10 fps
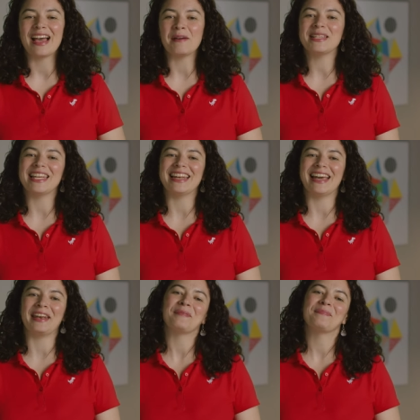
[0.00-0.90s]
I'm Adriana
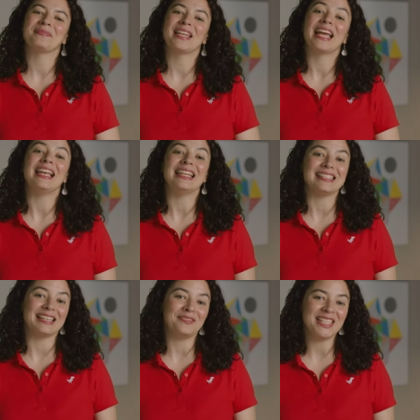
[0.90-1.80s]
Jara. Let's
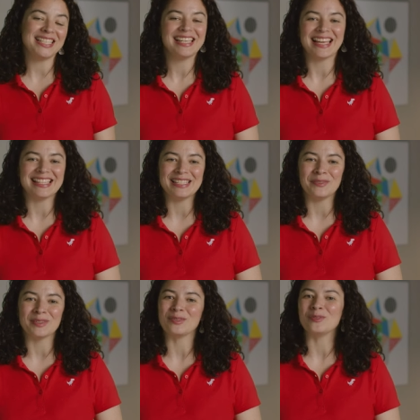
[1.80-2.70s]
dive in and see
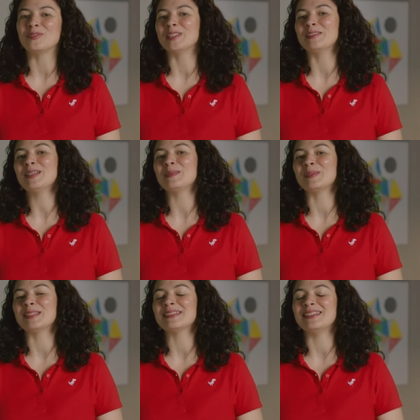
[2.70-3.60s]
what's new for
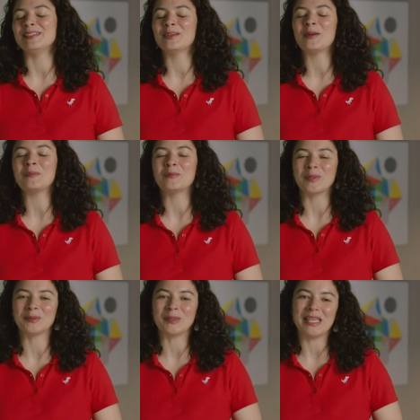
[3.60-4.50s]
developers in Chrome
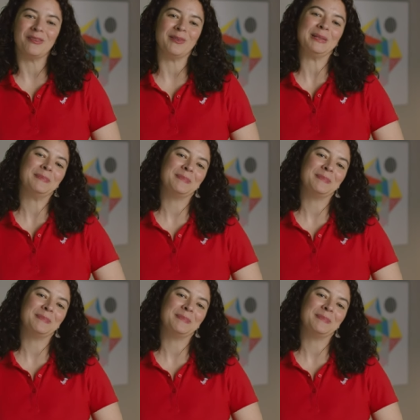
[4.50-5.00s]
one twenty-three.